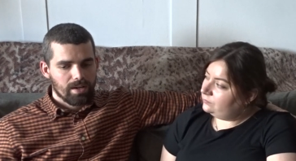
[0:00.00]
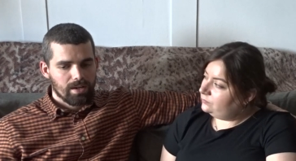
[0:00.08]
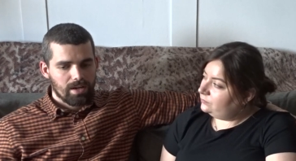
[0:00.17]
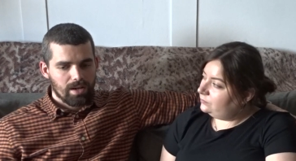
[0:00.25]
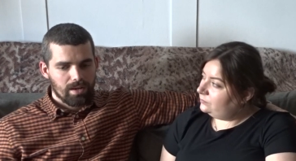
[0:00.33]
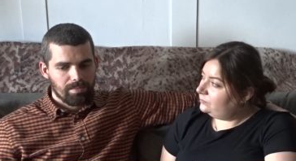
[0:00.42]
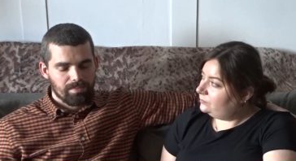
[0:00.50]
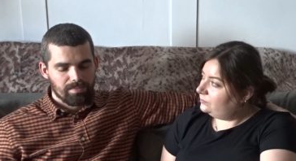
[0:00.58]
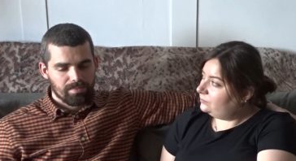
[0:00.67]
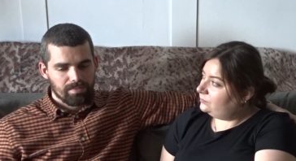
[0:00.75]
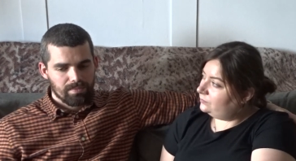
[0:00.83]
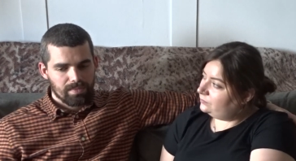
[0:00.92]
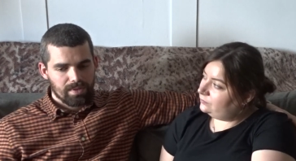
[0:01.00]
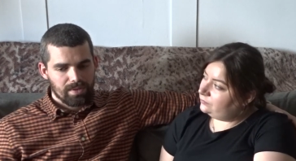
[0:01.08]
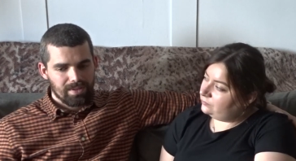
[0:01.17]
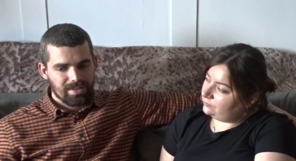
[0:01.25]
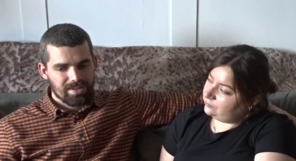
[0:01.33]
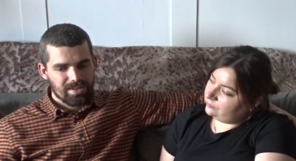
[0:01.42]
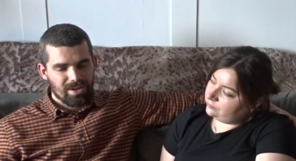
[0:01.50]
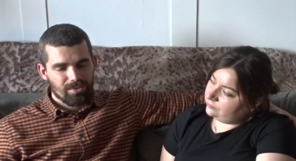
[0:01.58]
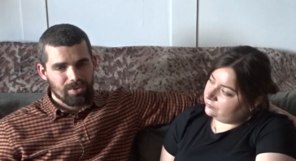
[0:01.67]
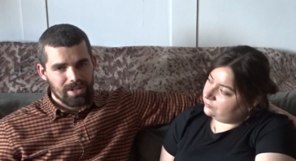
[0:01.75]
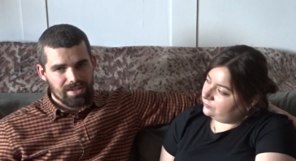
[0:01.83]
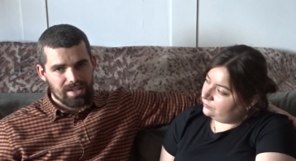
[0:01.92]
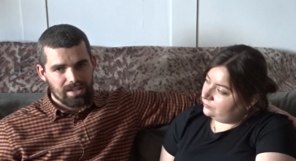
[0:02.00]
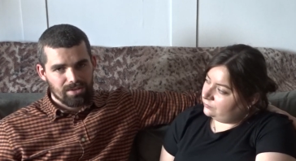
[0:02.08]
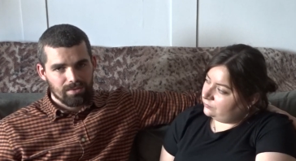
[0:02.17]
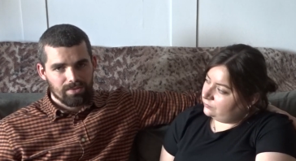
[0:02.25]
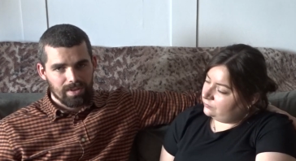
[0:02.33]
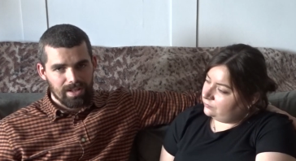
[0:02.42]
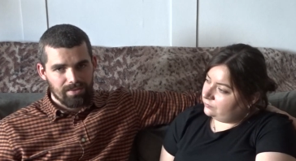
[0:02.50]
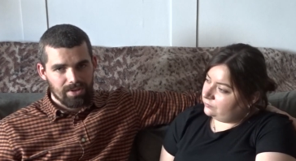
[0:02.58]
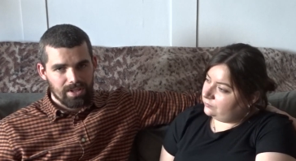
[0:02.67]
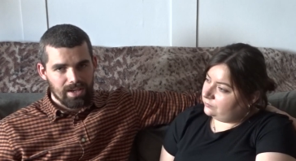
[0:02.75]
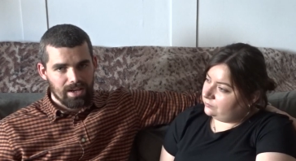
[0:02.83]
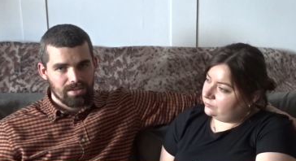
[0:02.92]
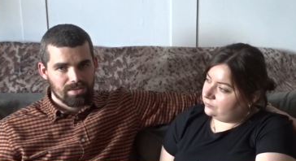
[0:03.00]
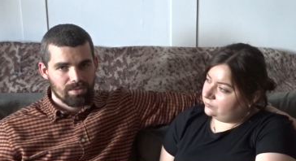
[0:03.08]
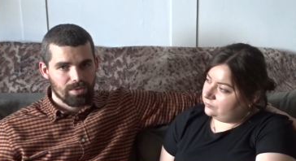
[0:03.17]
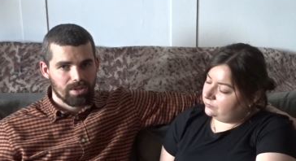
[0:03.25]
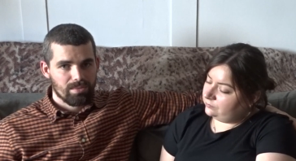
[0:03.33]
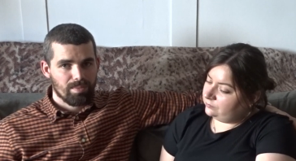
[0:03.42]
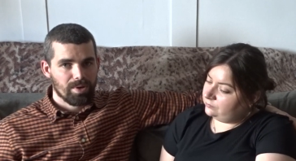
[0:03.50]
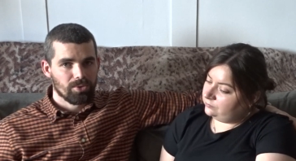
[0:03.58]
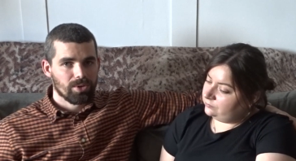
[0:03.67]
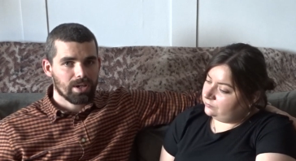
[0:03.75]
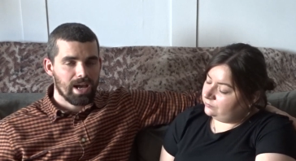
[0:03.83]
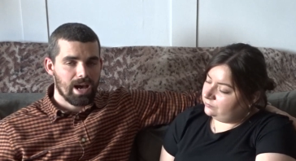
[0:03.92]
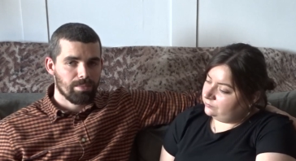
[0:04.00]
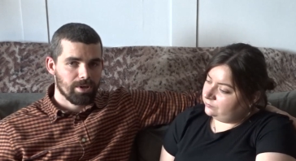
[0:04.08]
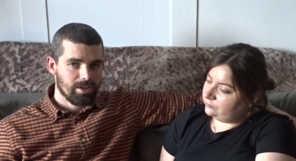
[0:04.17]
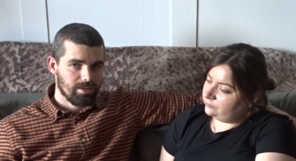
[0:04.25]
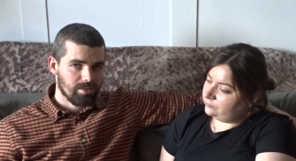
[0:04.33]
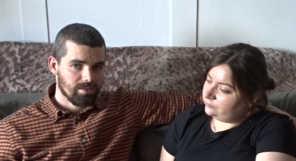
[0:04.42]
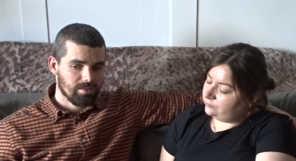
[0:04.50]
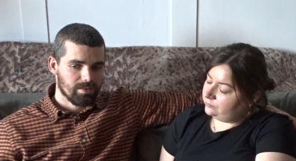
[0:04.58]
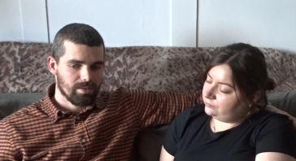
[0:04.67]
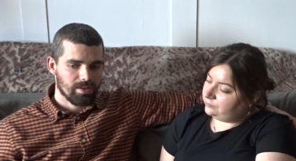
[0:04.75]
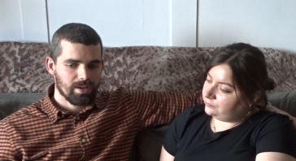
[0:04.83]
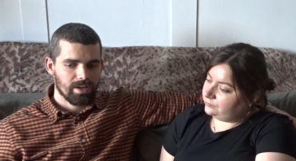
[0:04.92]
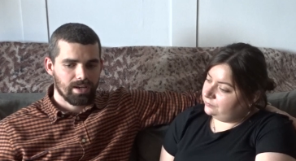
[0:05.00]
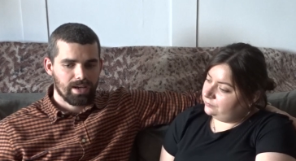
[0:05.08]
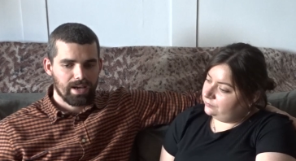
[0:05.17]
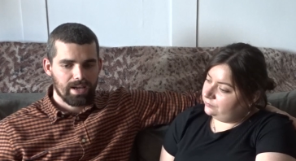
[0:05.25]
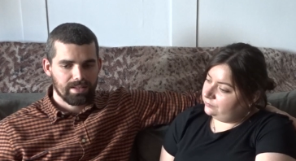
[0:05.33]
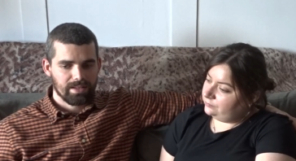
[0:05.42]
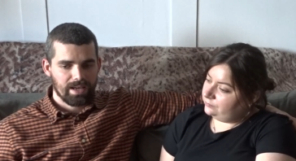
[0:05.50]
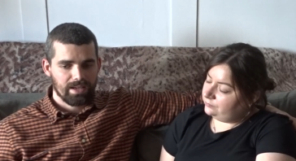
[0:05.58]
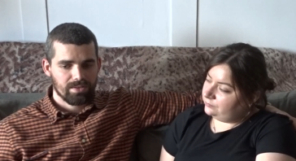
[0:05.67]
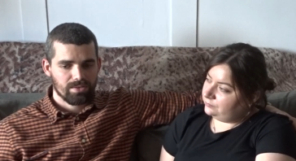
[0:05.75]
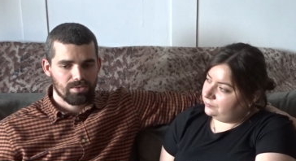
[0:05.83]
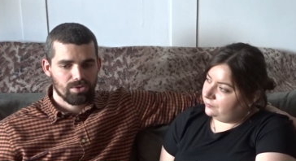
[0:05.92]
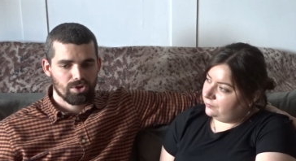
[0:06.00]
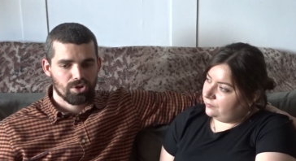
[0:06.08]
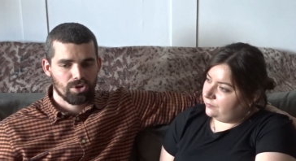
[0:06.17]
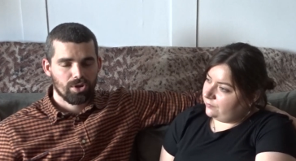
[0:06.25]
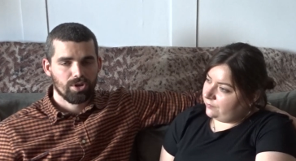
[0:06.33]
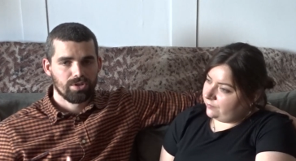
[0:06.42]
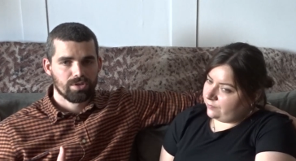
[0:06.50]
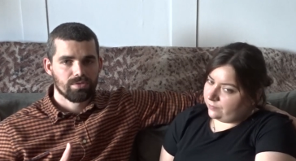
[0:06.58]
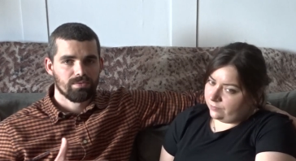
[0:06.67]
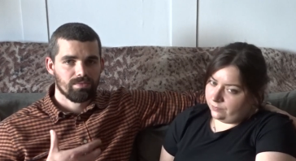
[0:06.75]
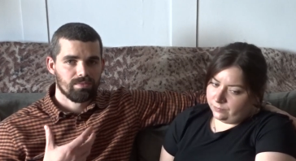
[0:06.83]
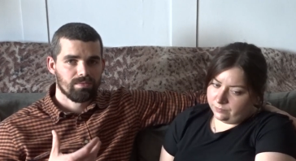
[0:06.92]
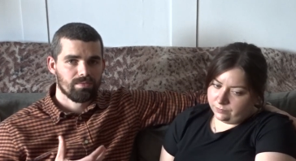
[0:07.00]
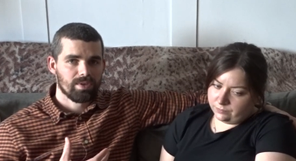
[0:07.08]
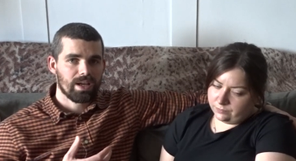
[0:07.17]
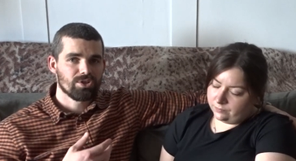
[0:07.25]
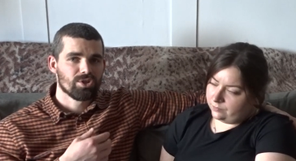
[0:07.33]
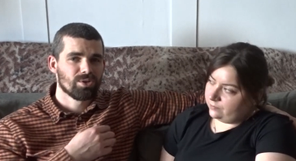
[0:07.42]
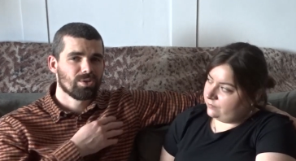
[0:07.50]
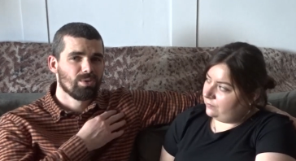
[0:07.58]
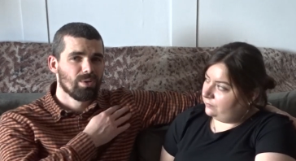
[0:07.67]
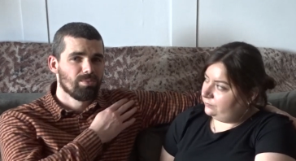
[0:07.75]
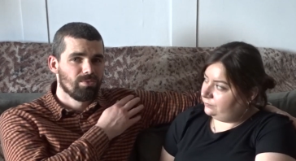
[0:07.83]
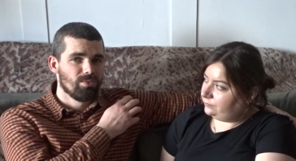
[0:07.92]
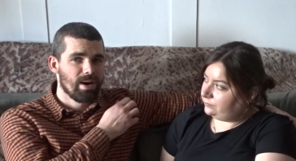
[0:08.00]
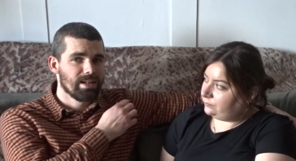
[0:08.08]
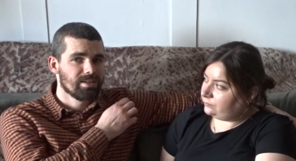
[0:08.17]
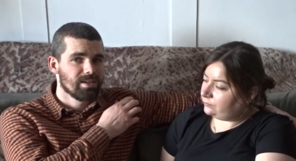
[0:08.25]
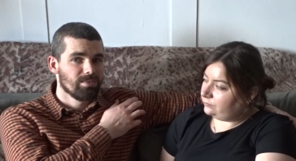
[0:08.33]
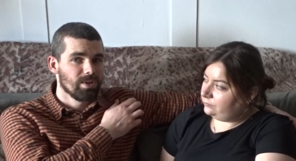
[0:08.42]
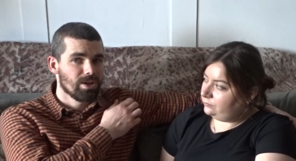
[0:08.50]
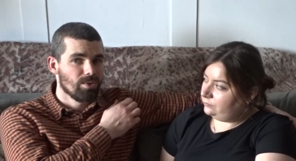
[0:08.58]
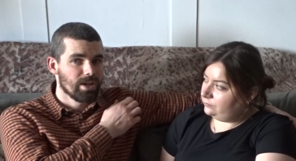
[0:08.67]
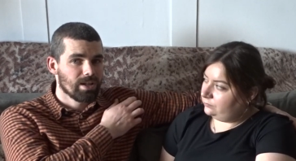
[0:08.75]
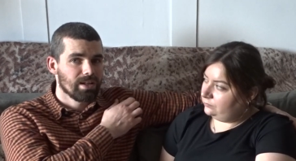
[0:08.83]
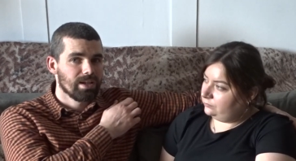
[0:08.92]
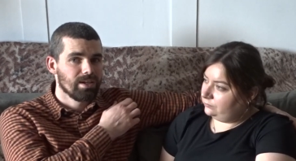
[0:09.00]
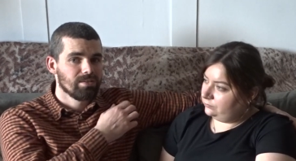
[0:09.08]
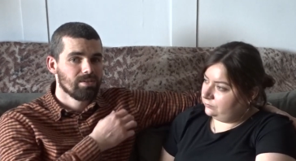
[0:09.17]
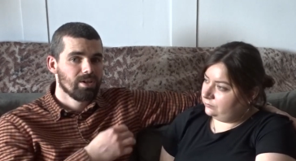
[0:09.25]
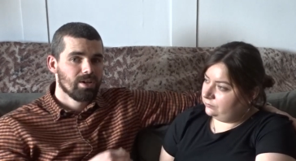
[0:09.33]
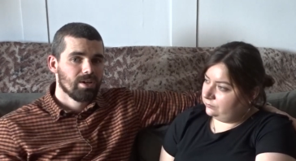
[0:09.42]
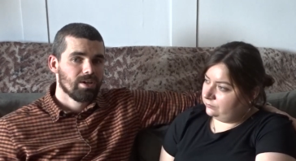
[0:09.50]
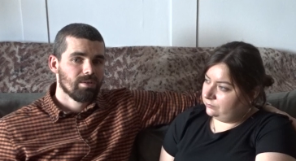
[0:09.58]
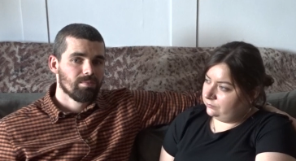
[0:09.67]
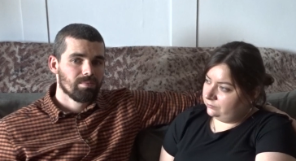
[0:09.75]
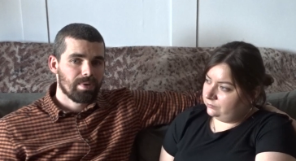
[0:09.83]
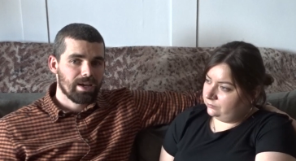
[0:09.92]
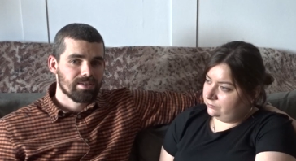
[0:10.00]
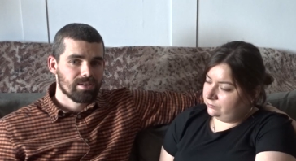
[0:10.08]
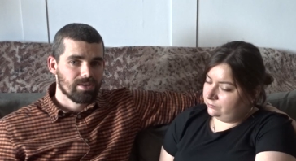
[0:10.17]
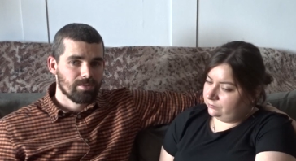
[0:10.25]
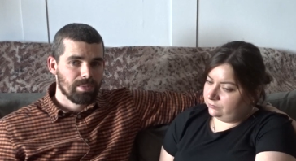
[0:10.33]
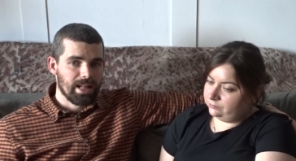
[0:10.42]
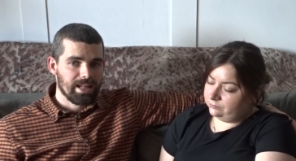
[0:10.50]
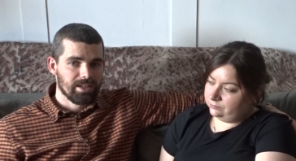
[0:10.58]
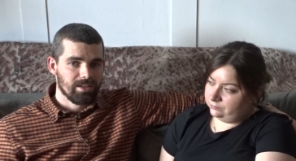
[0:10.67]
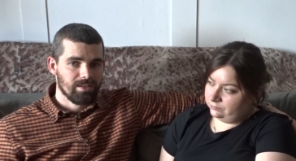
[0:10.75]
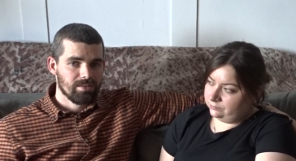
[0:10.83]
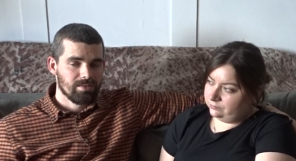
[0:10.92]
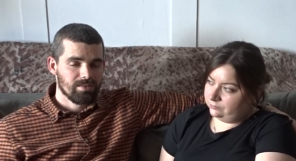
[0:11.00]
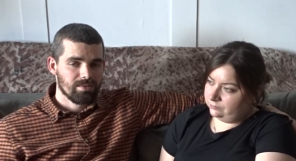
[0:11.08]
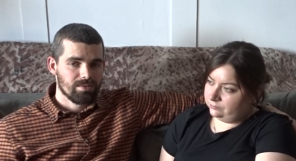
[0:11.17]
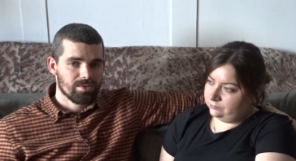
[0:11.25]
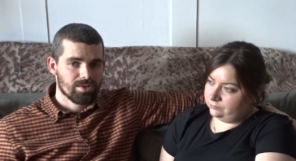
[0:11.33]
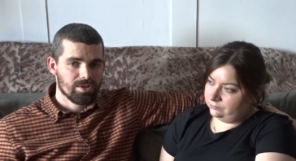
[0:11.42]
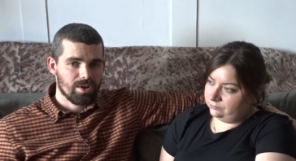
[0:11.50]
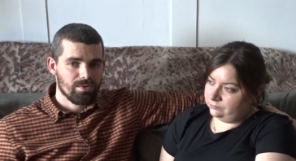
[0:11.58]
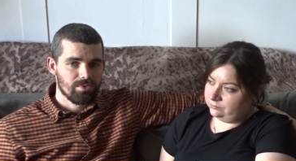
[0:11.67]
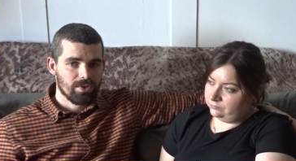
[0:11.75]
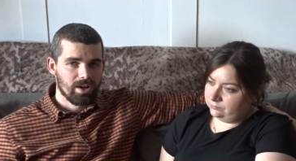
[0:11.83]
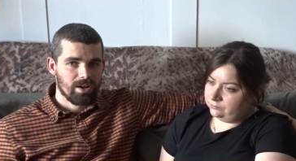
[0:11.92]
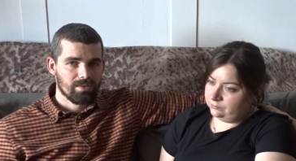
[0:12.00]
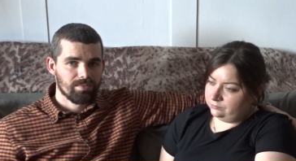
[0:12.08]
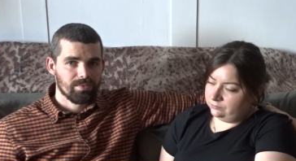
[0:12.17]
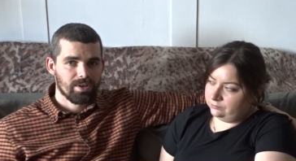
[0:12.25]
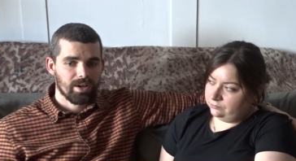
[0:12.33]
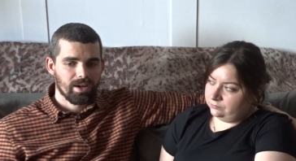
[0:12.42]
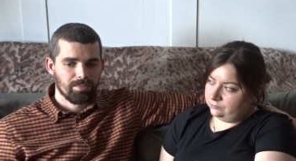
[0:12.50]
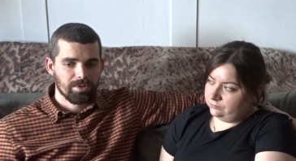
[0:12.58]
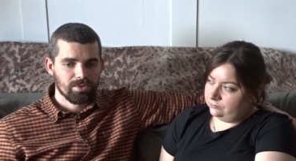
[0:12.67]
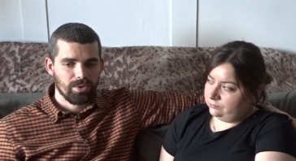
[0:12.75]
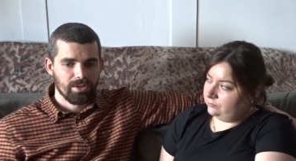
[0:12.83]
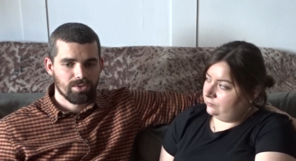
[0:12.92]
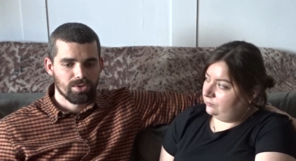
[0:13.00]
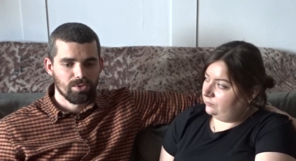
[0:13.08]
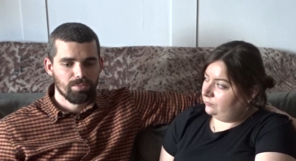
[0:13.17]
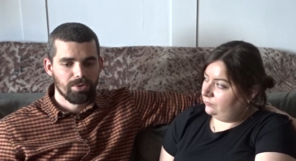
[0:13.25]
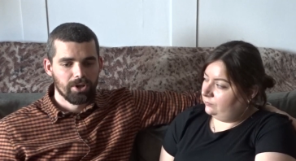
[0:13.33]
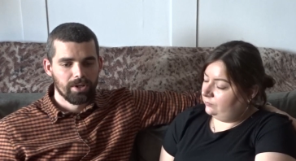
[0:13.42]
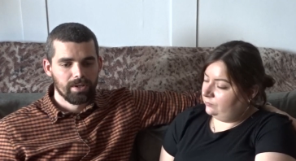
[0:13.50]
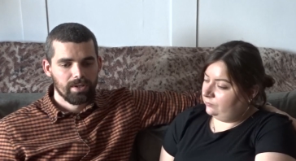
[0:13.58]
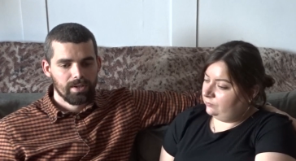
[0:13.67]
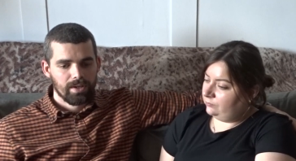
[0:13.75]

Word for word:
Speaker 1: um, it's not really set up for living yet so we're going to be building a cabin and that should that should go up relatively quickly based on the planning so far uh, between us all. But